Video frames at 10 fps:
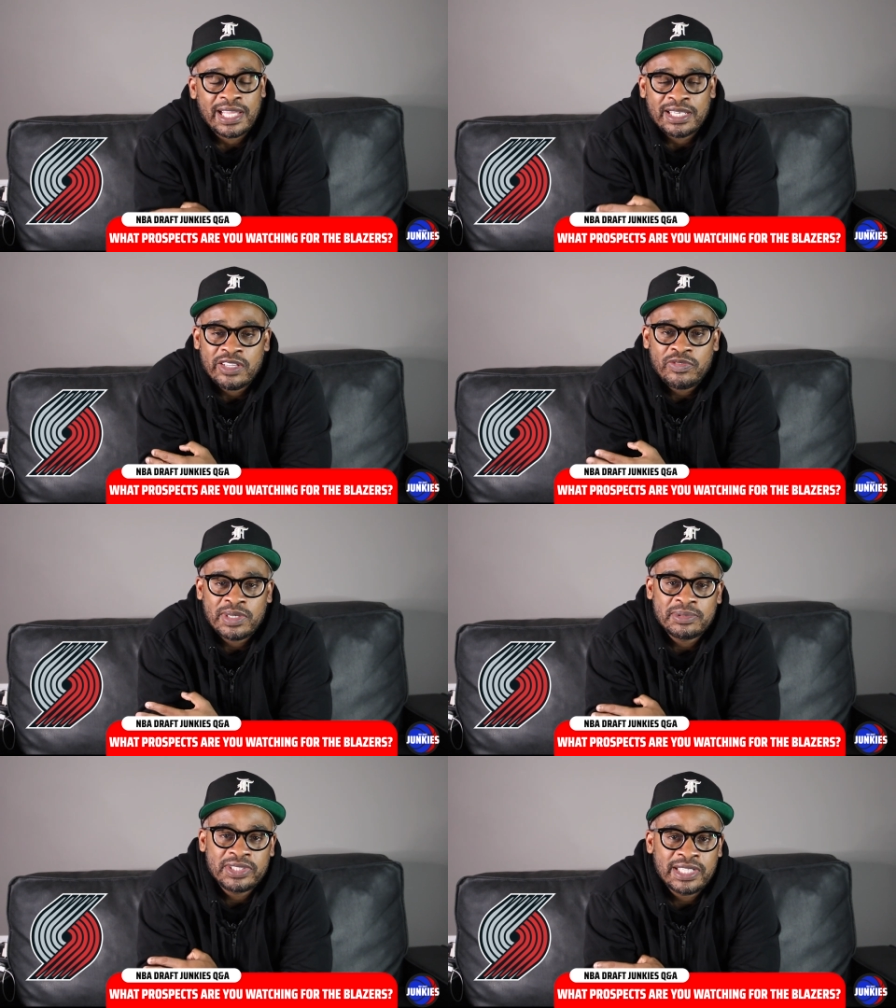I love what
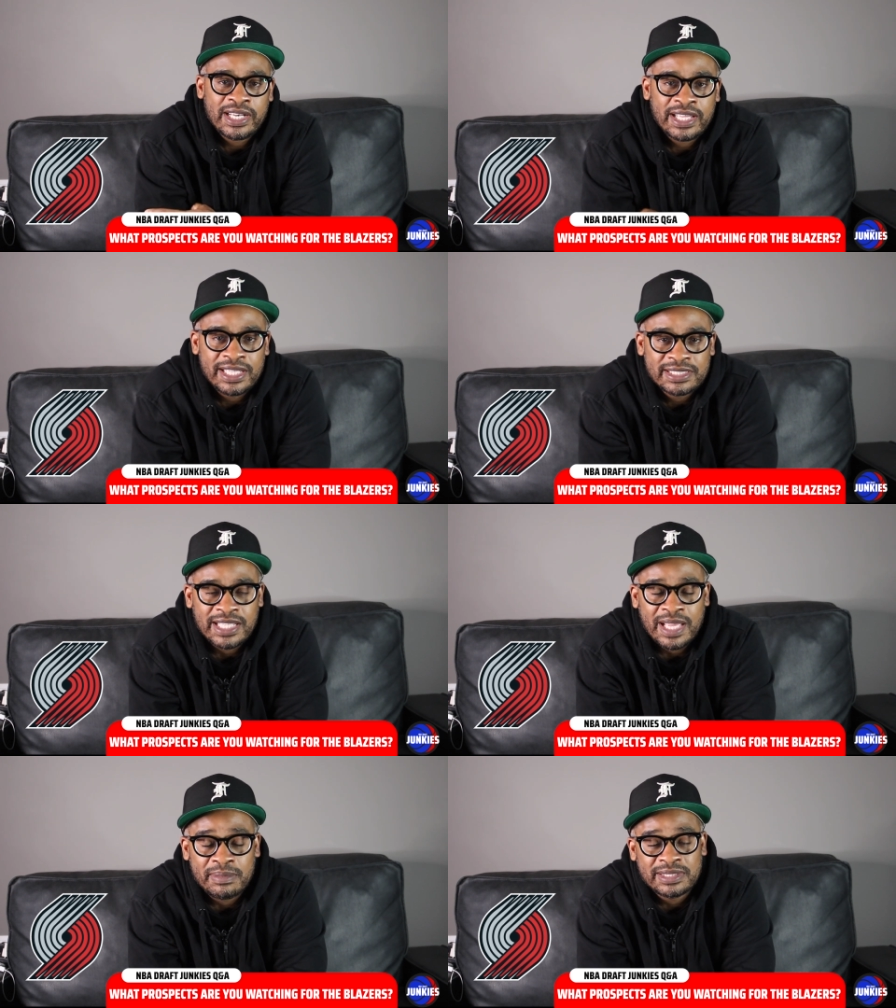I'm seeing out of Ant
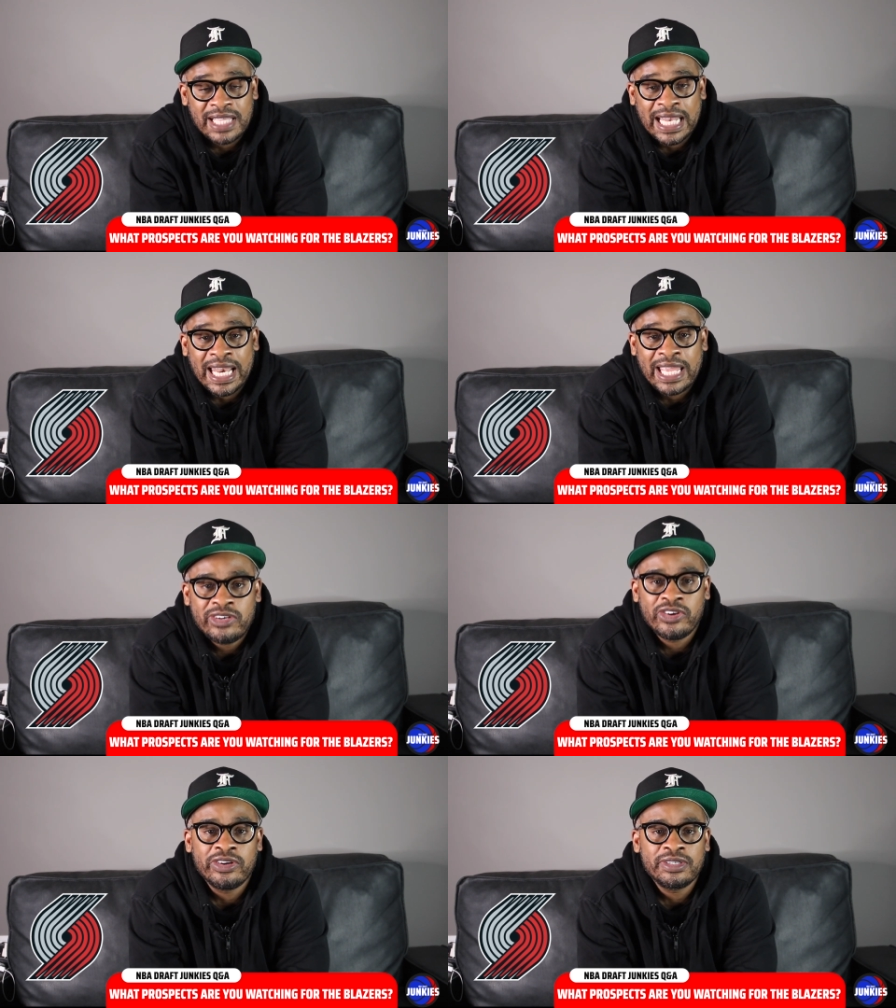Simons. I like
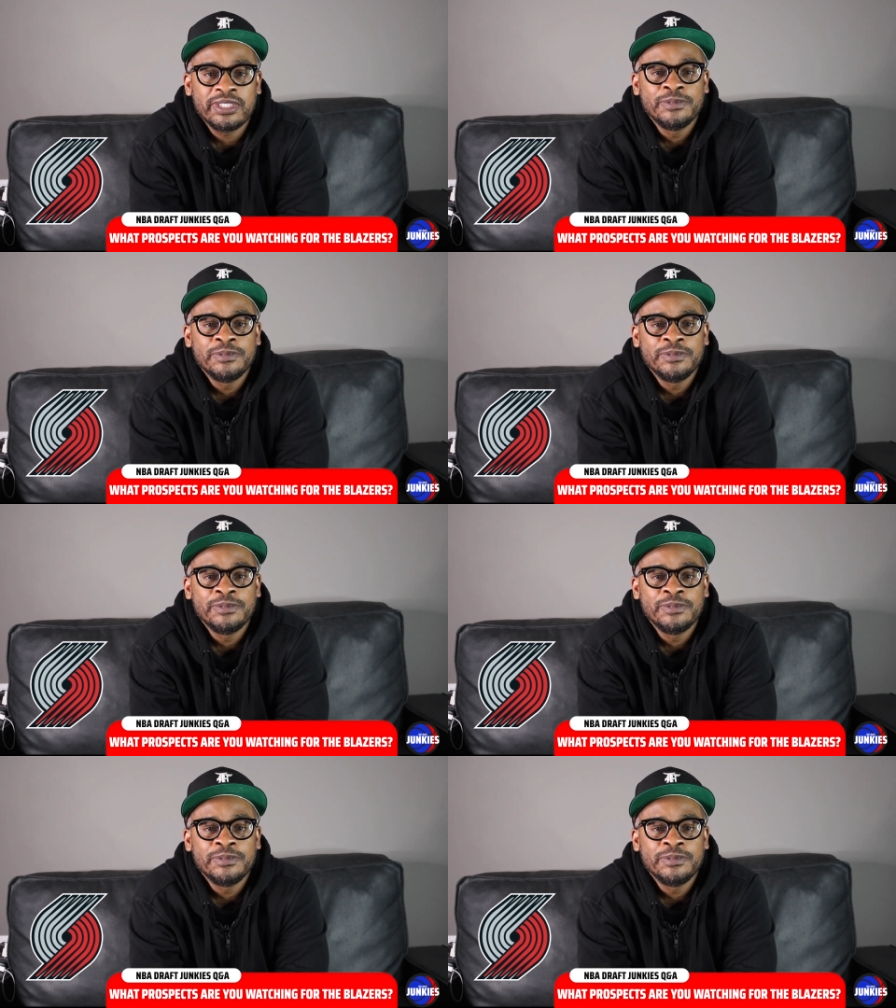Nurk.